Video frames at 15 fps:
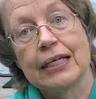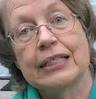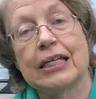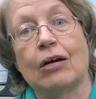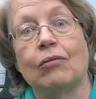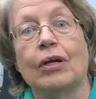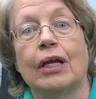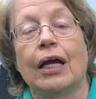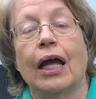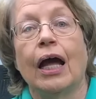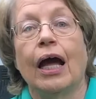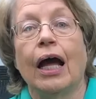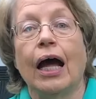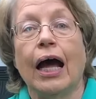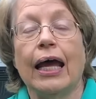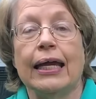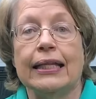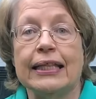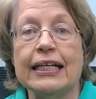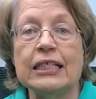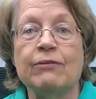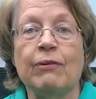So
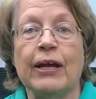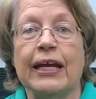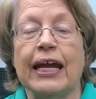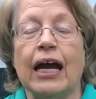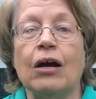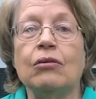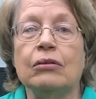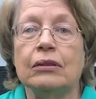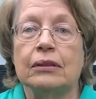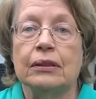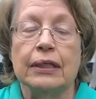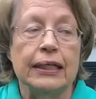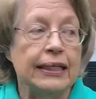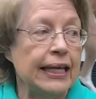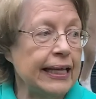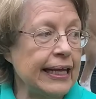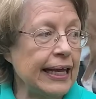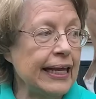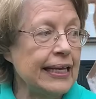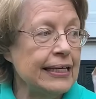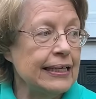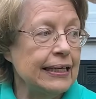in this video, Nikki
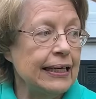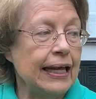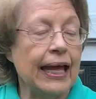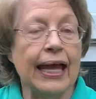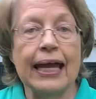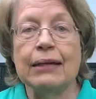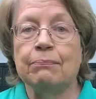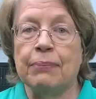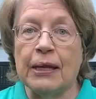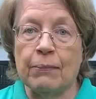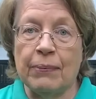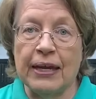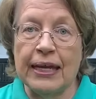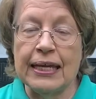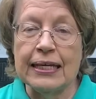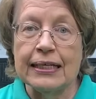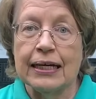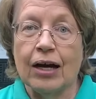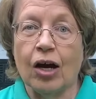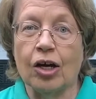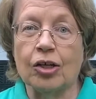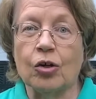and BB
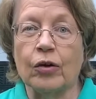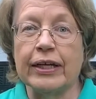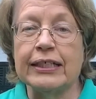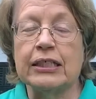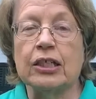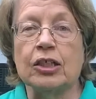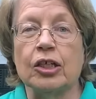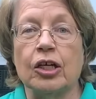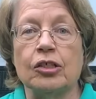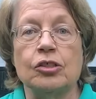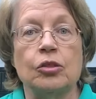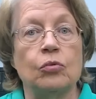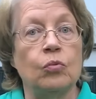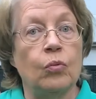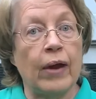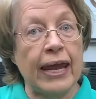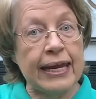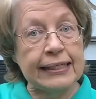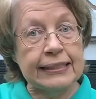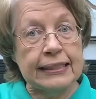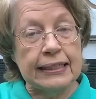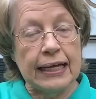are going to learn to
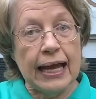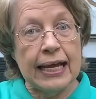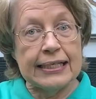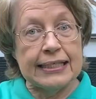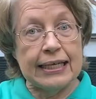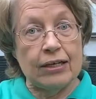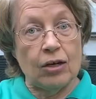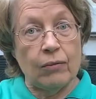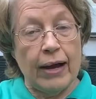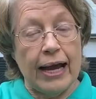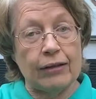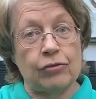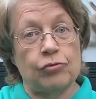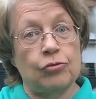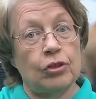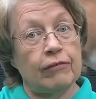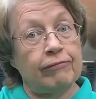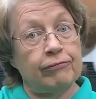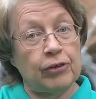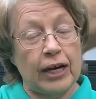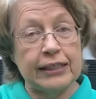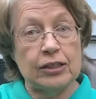wait as they go out through the
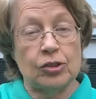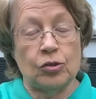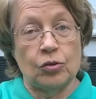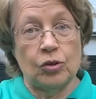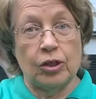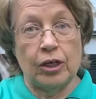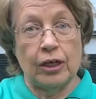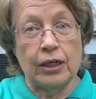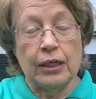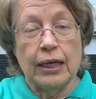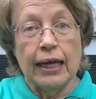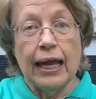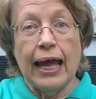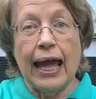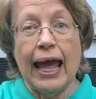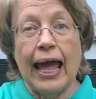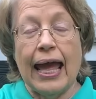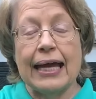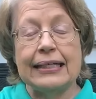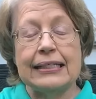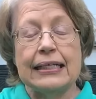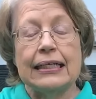front door
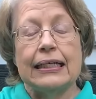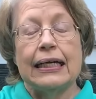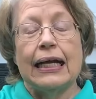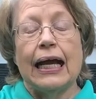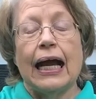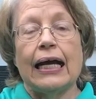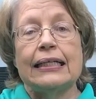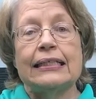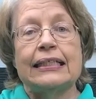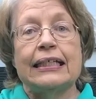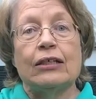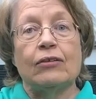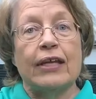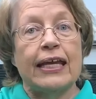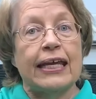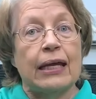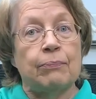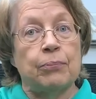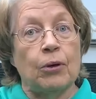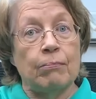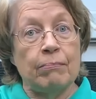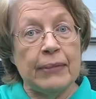and until they get
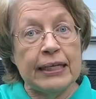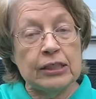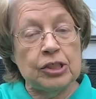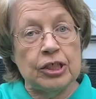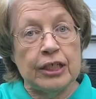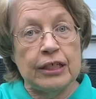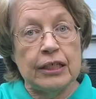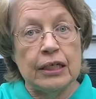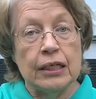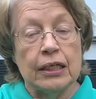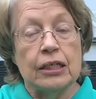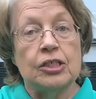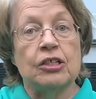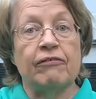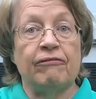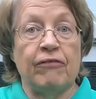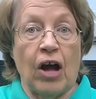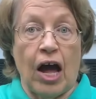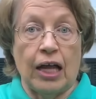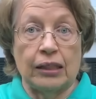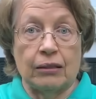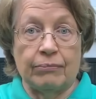permission to
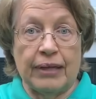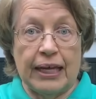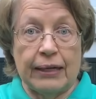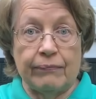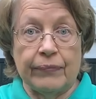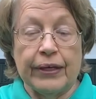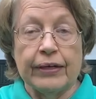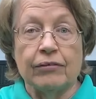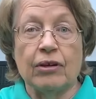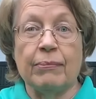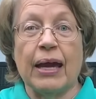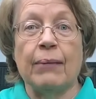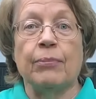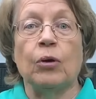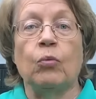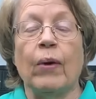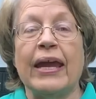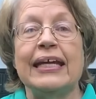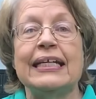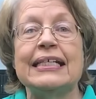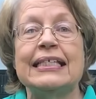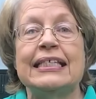follow me. Remember, wait
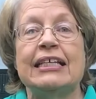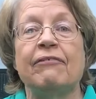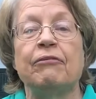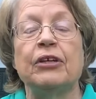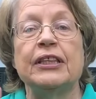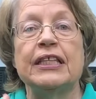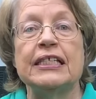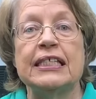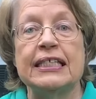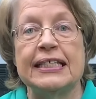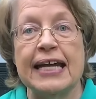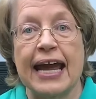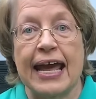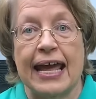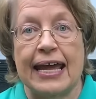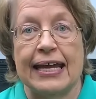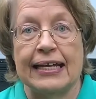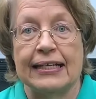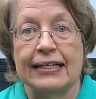is different than stay.